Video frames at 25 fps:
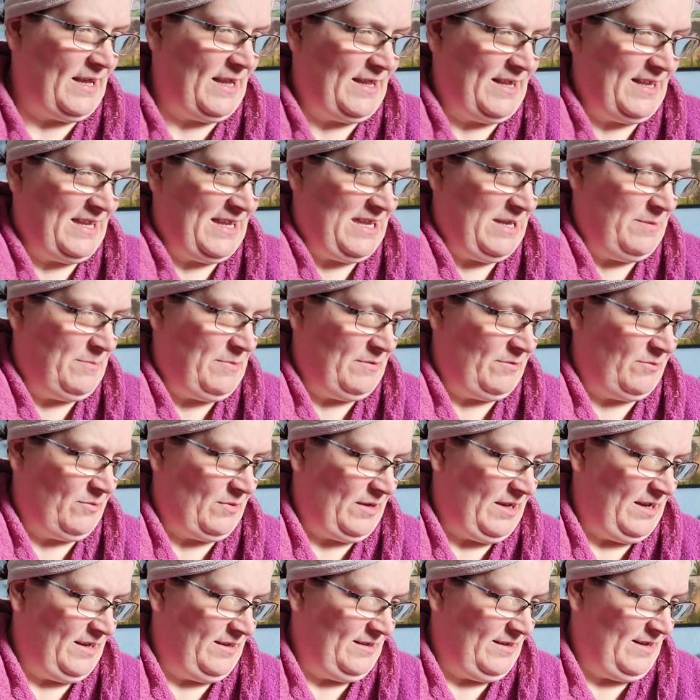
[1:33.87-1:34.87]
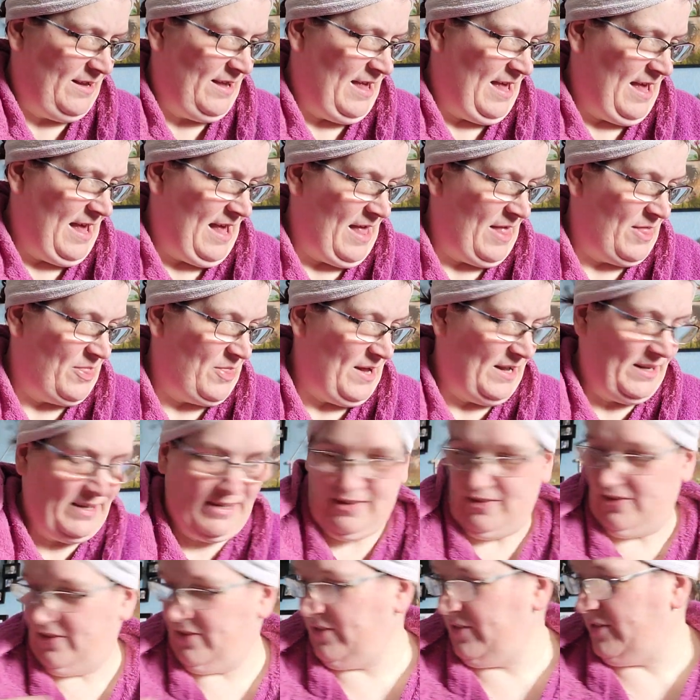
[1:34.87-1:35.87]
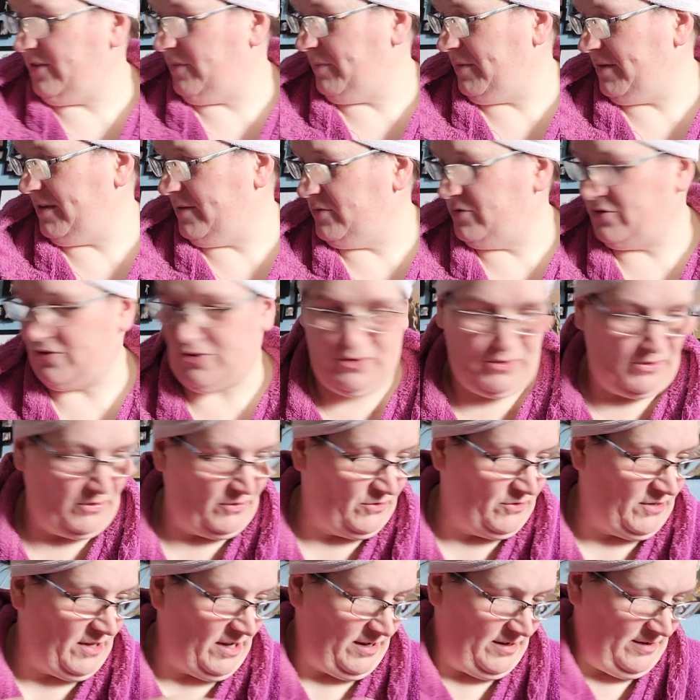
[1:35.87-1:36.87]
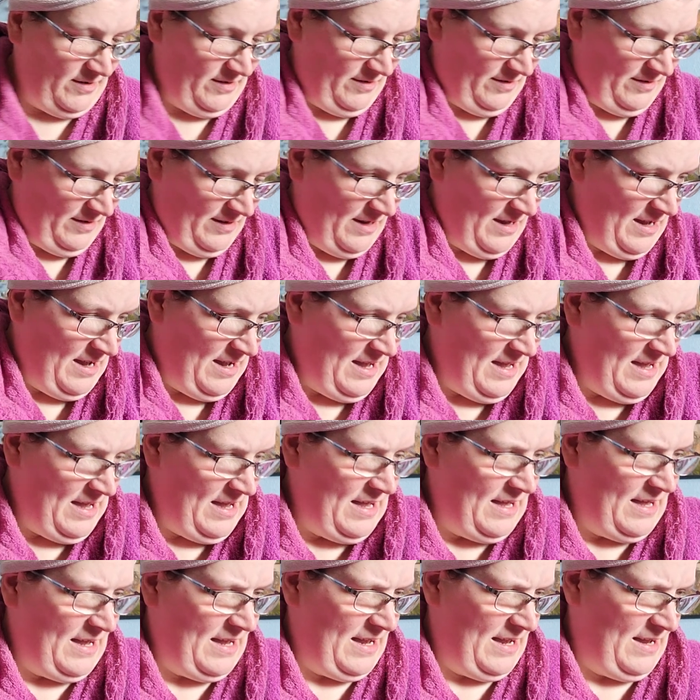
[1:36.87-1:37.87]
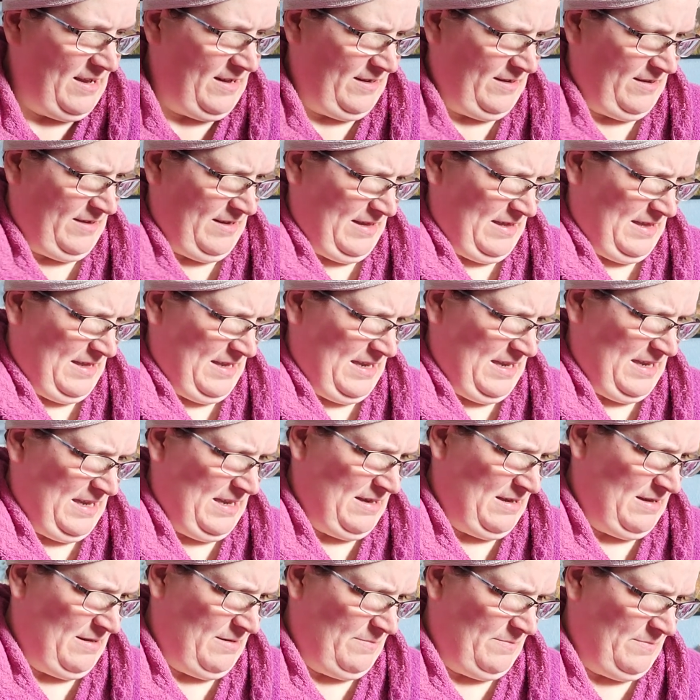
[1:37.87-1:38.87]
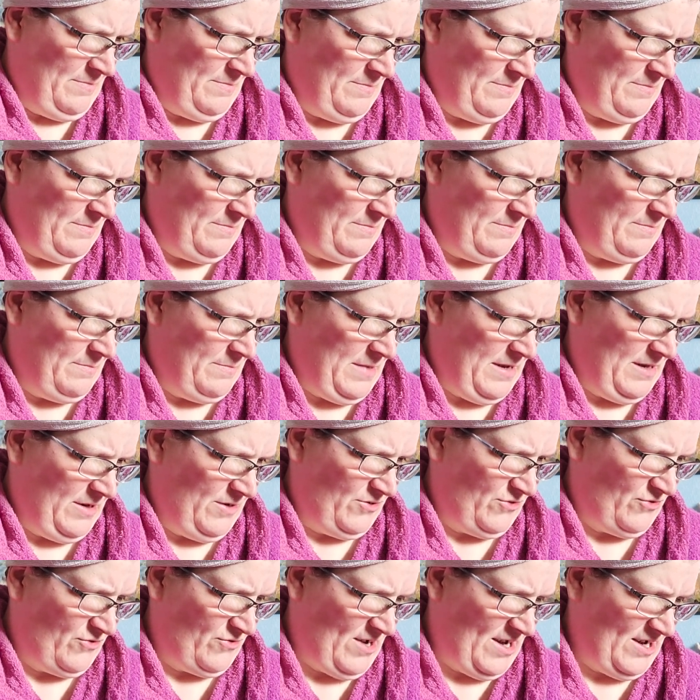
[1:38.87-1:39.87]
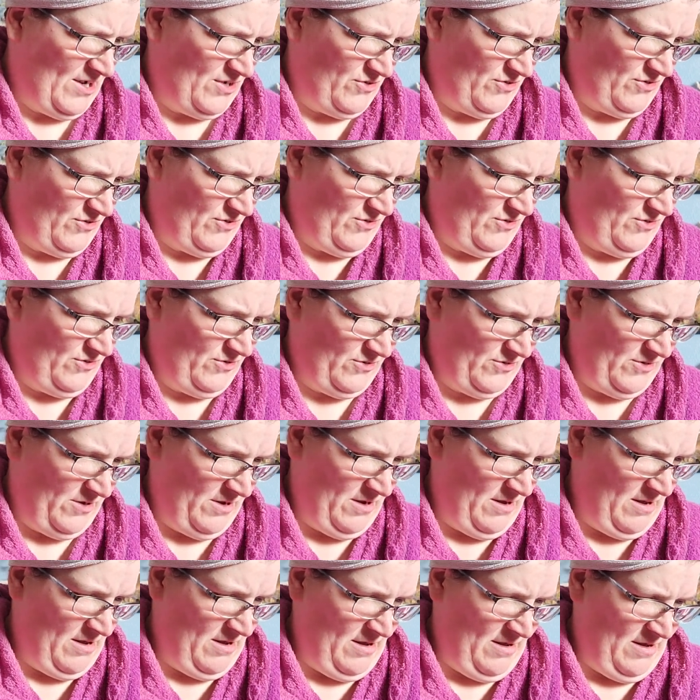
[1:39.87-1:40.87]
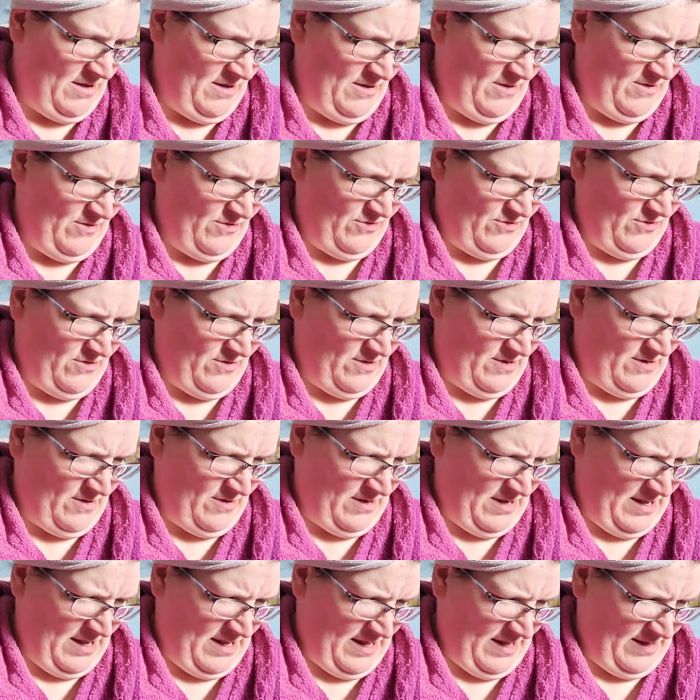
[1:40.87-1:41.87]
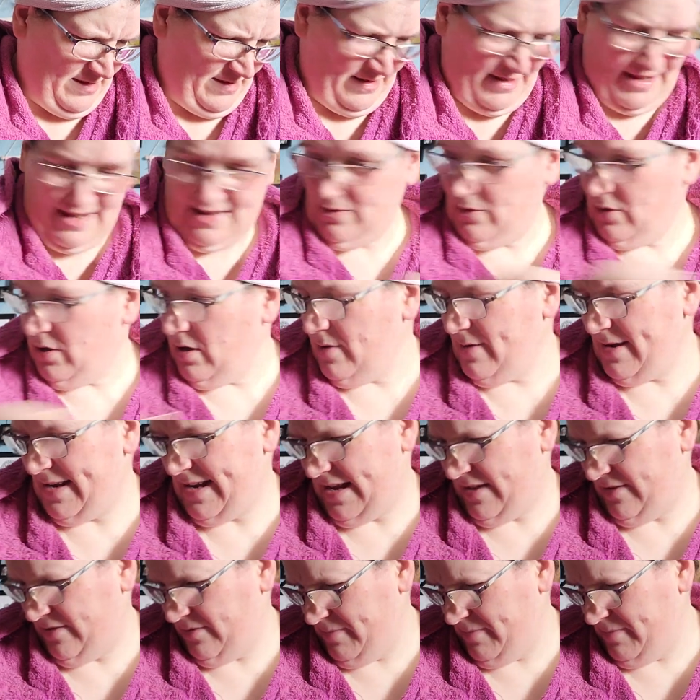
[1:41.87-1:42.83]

and then keep it for later. But that is something I'll show you in a second. Here's the main attraction. Okay, that's that. Oh, okay, it's